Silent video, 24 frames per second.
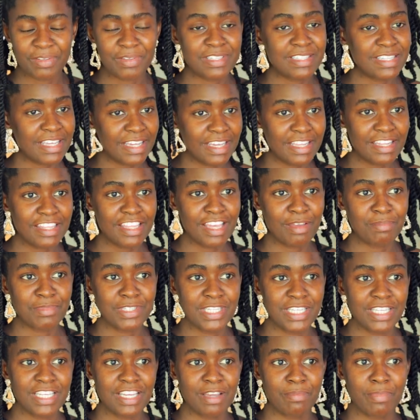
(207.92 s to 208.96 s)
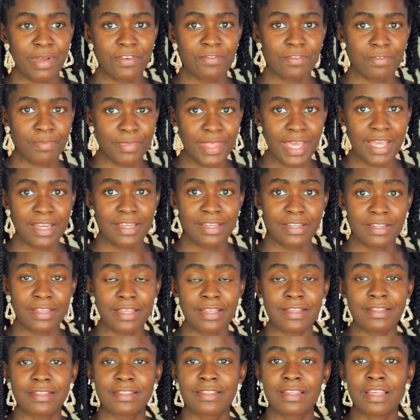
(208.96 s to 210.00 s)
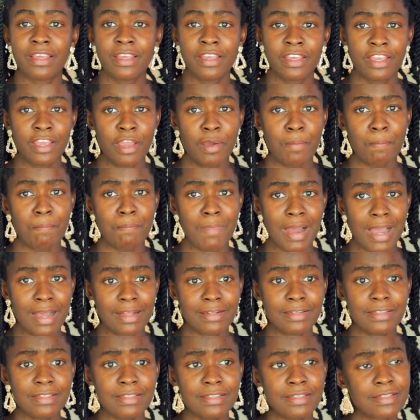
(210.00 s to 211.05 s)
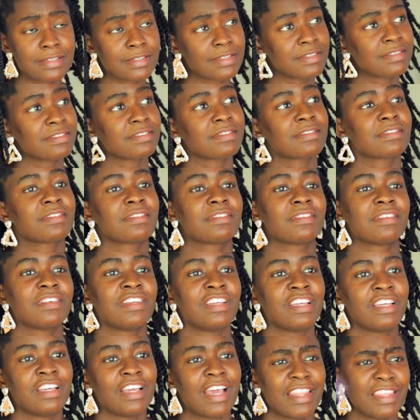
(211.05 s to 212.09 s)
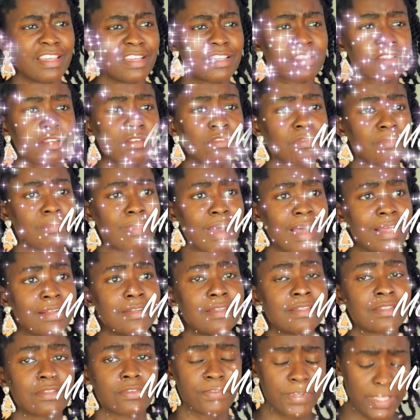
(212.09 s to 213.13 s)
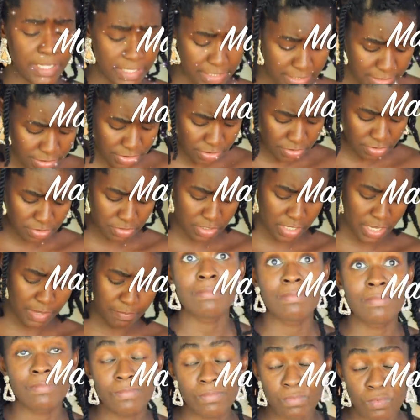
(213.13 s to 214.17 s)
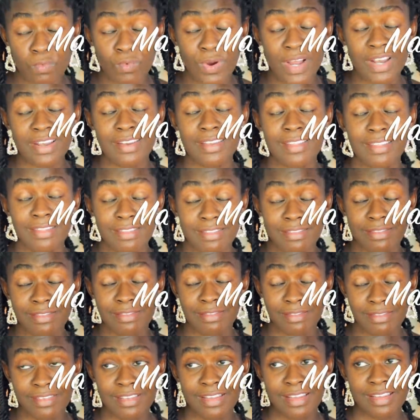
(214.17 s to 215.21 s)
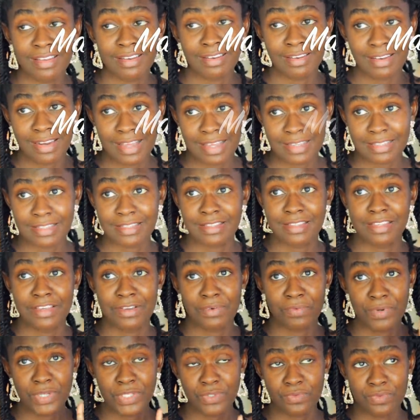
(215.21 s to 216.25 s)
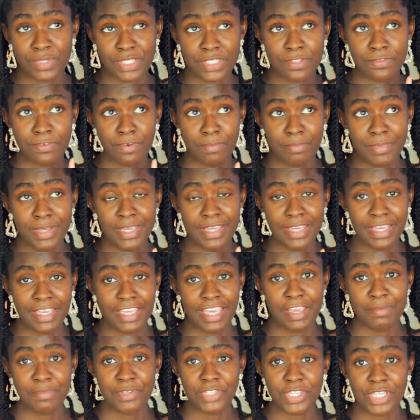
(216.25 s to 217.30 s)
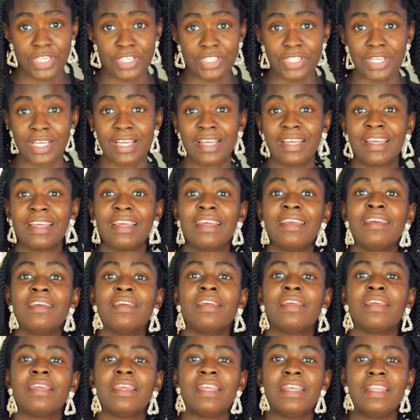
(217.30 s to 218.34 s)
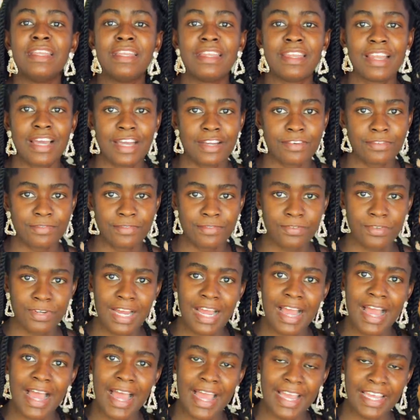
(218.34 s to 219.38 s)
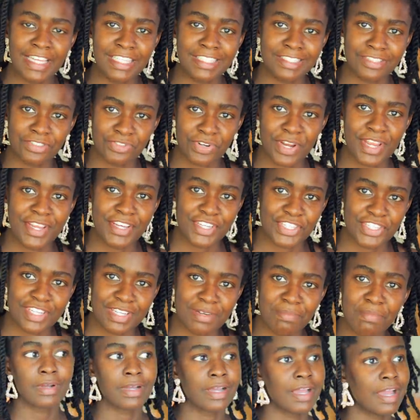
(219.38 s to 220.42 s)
Second thing I'm taking apart from that is malts. I think it's called malt of English. And one last thing, which was for me a game changer, enough hydration.